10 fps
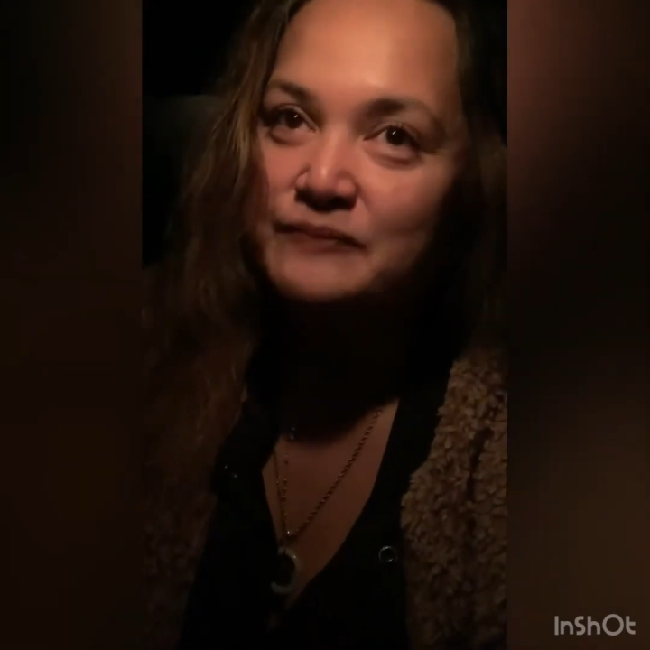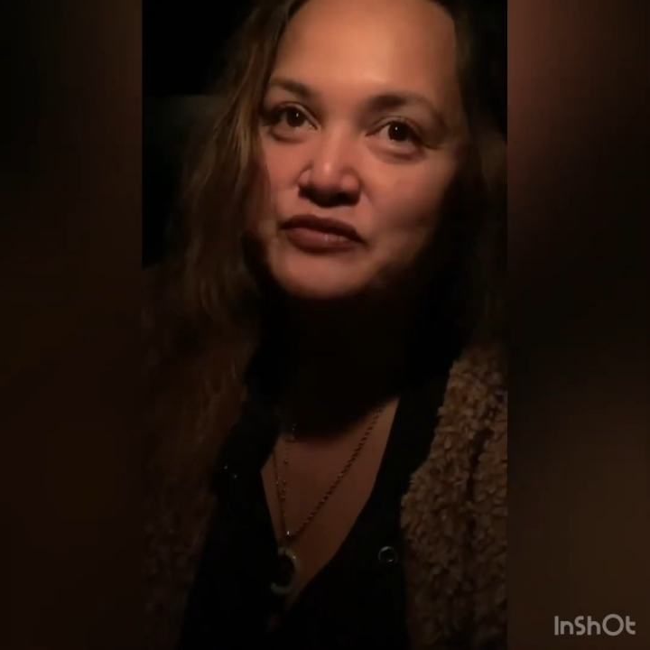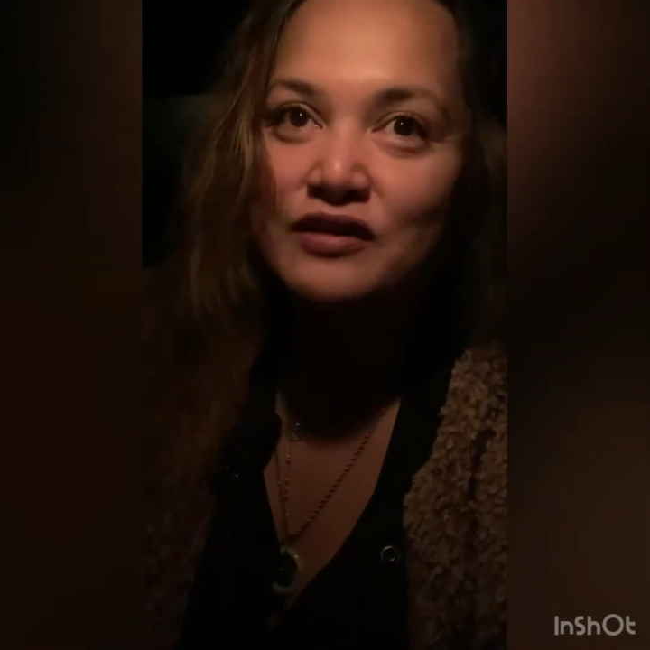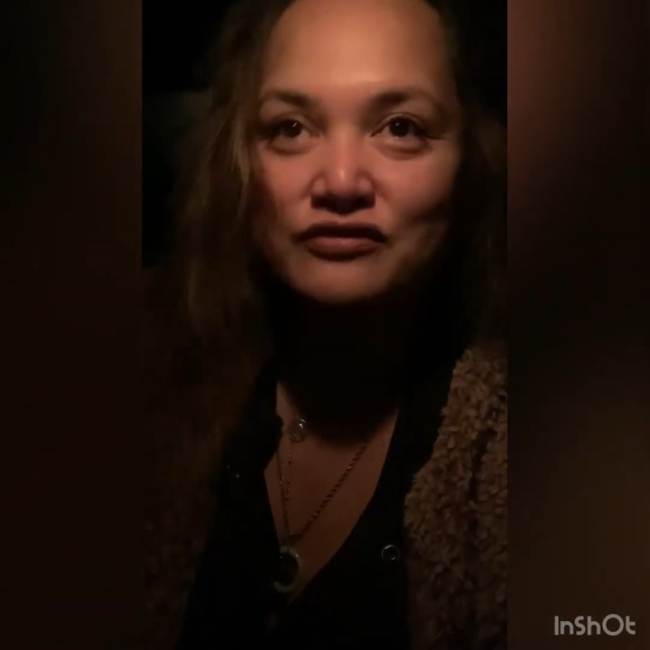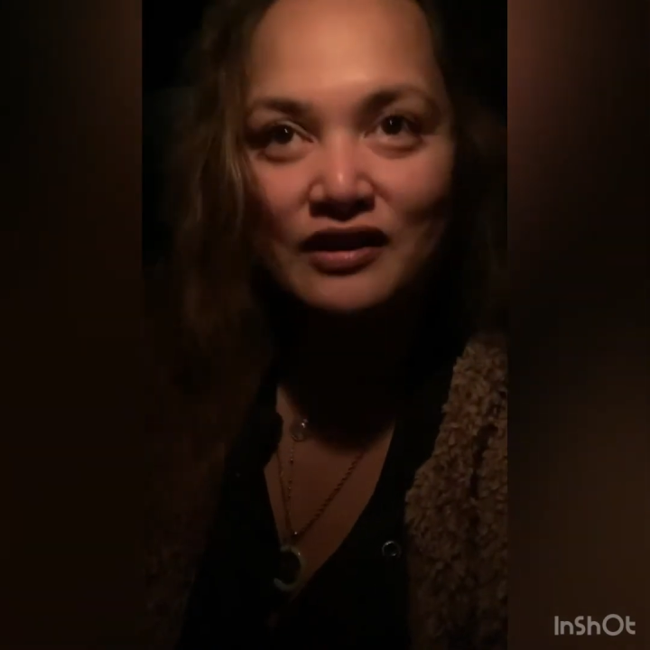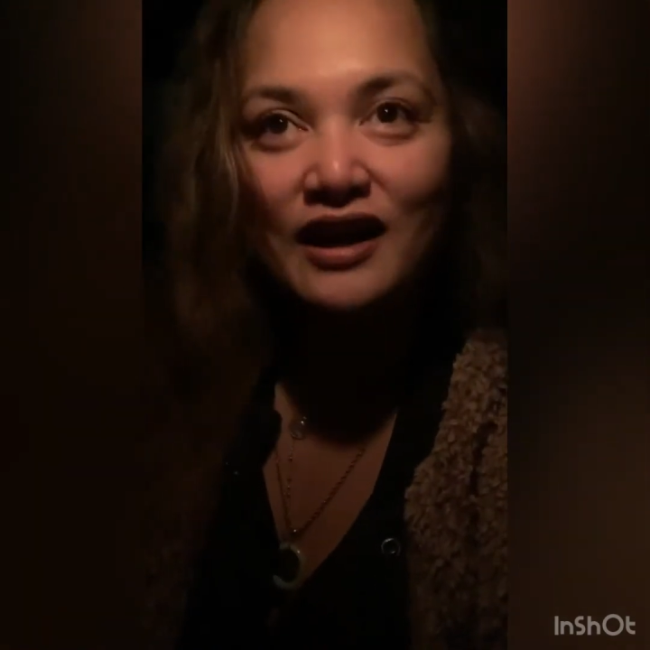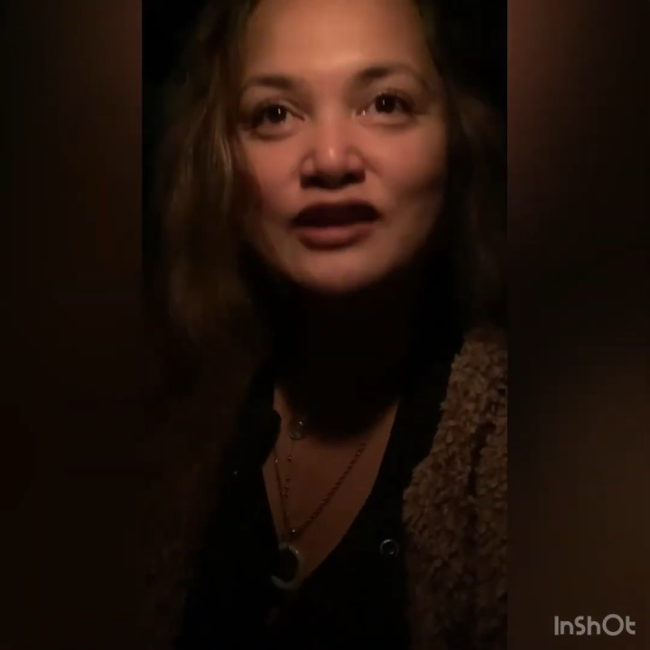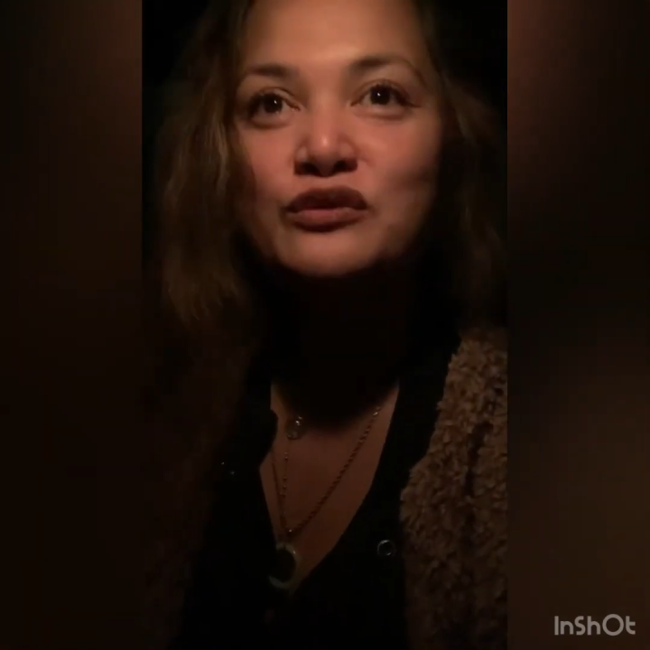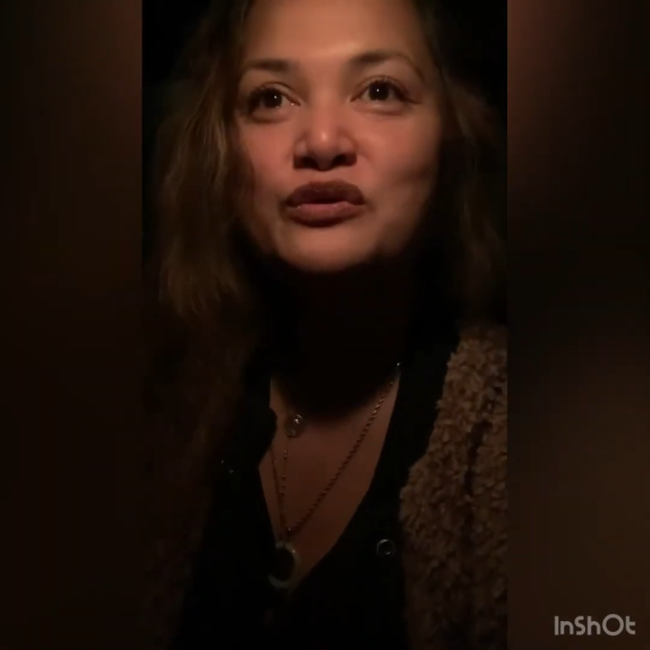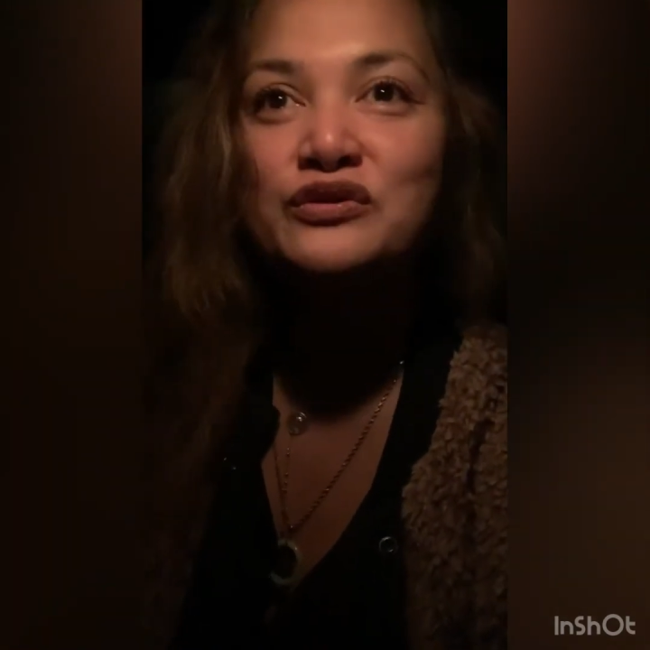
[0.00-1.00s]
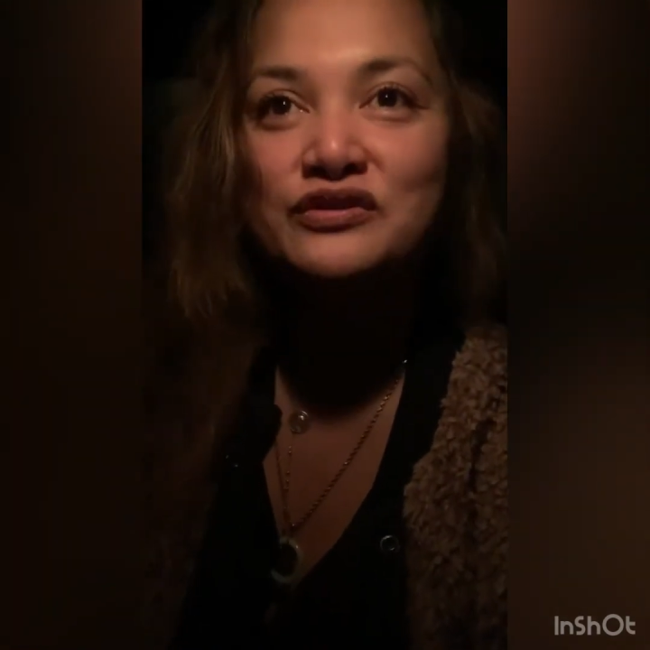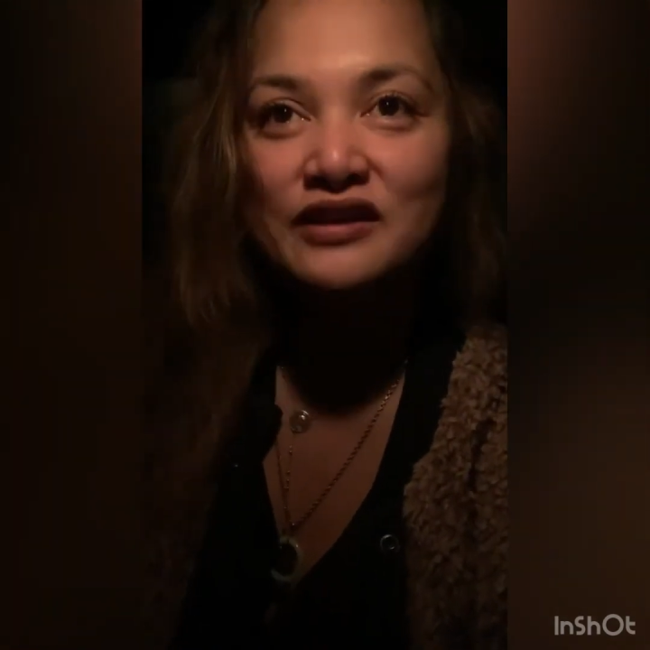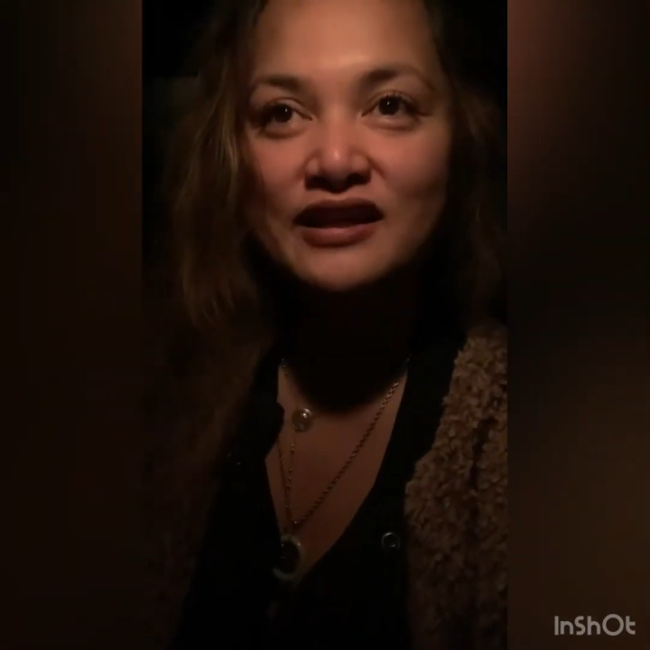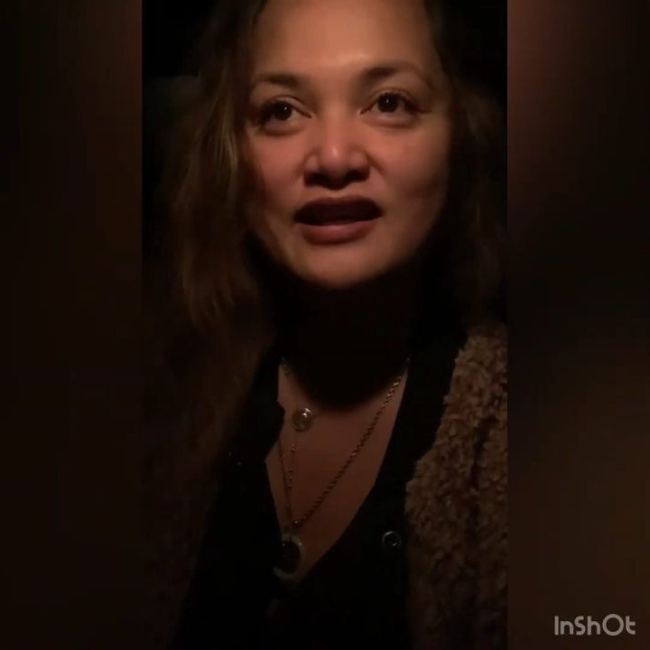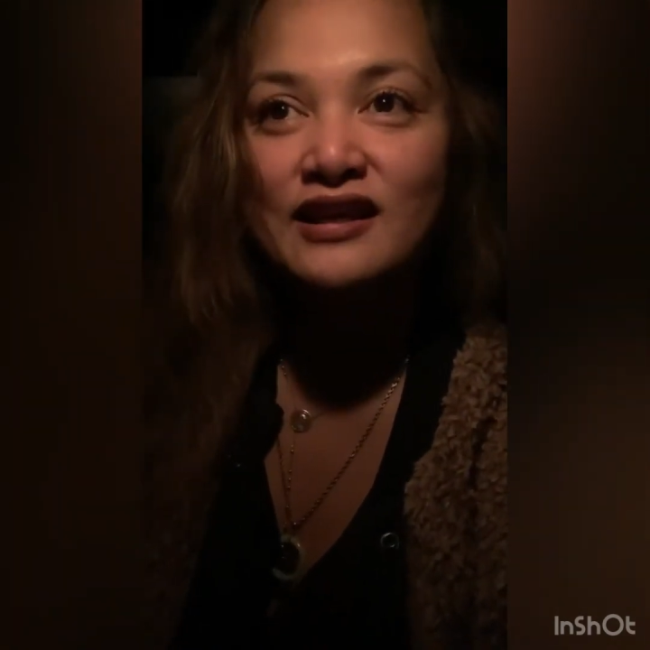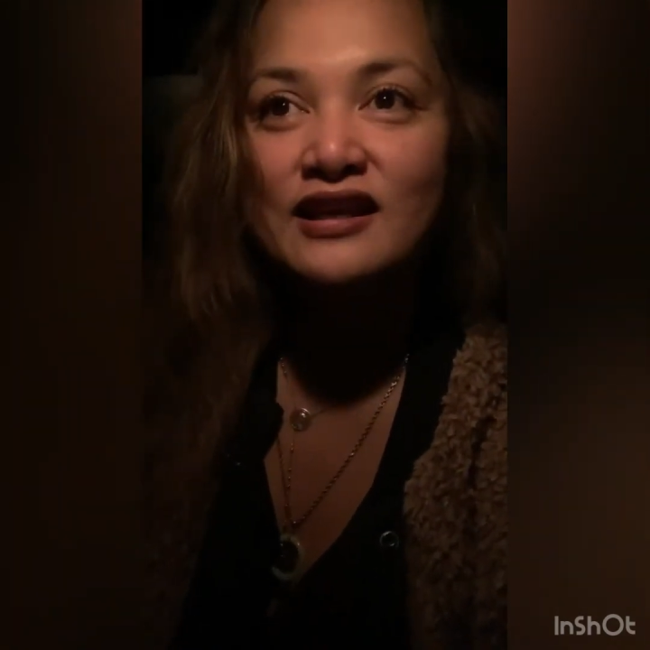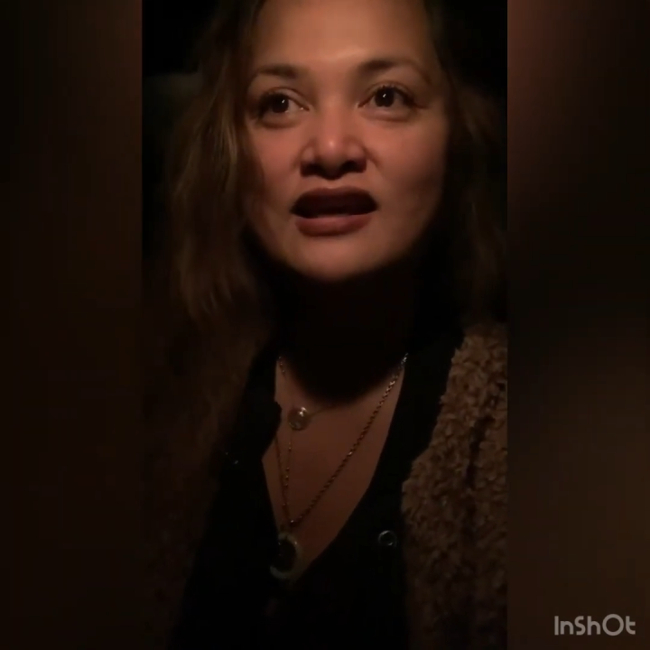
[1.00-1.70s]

If not, you will see